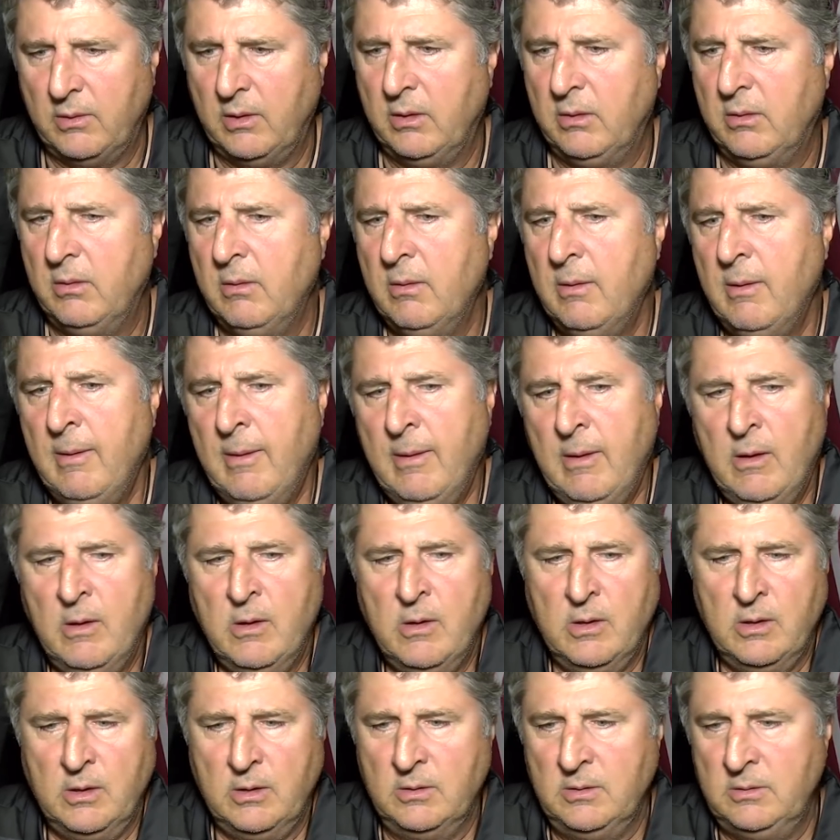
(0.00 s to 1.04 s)
like,
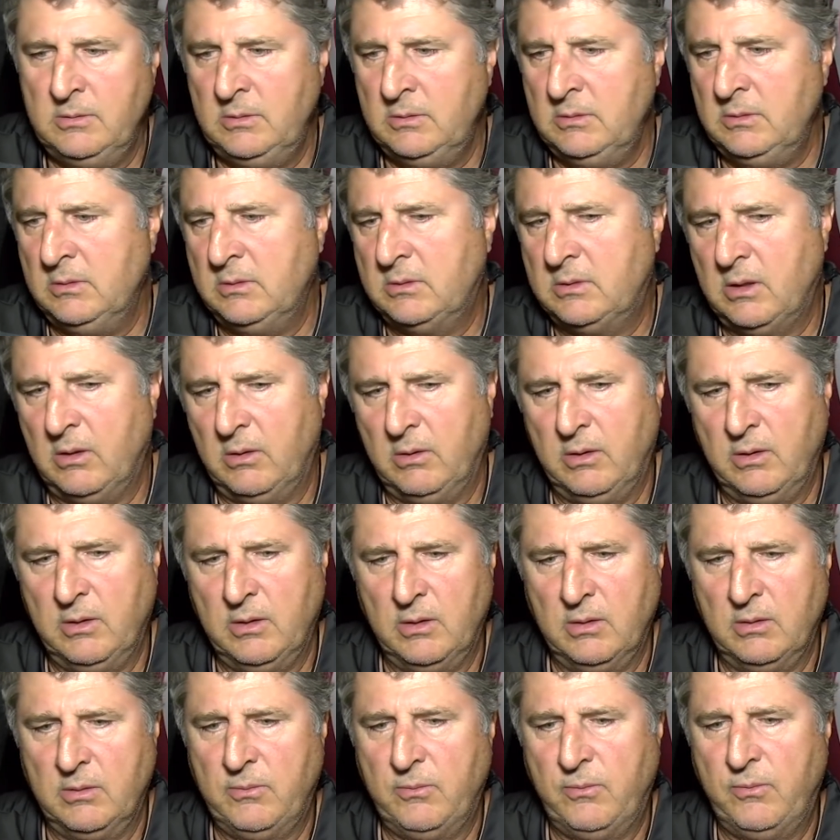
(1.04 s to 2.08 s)
it's hard
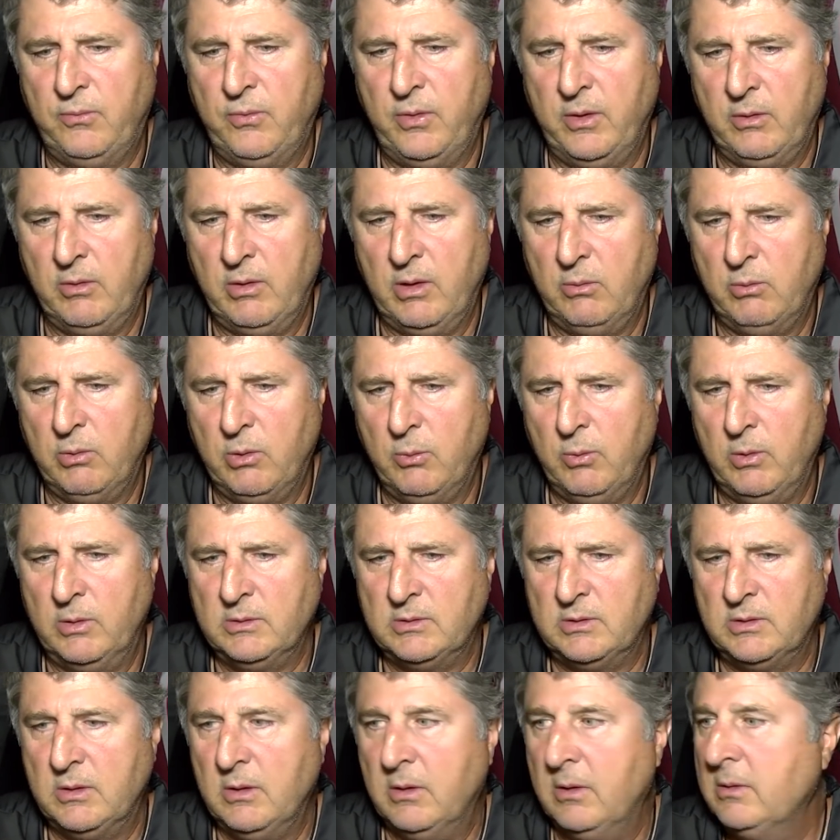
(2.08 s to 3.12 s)
to figure out where one
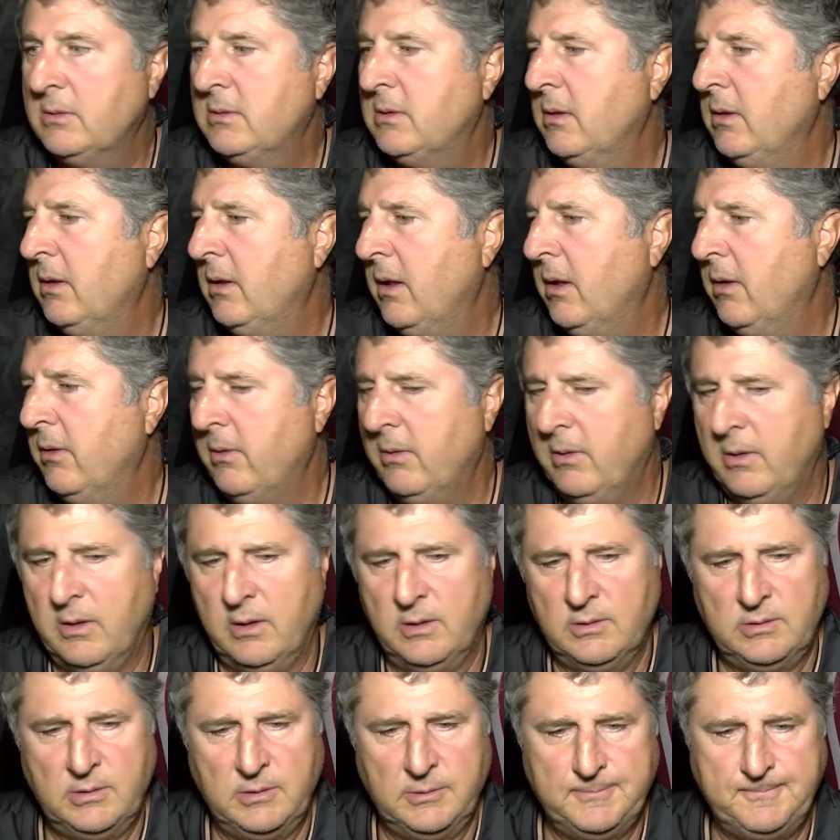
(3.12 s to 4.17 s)
starts and the other
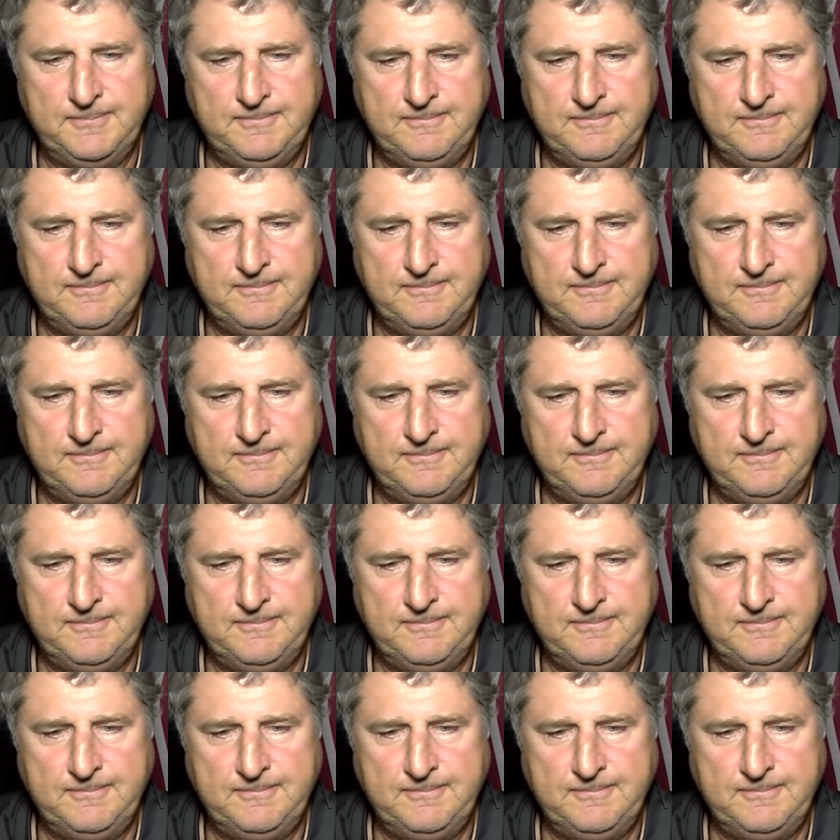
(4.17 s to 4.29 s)
does.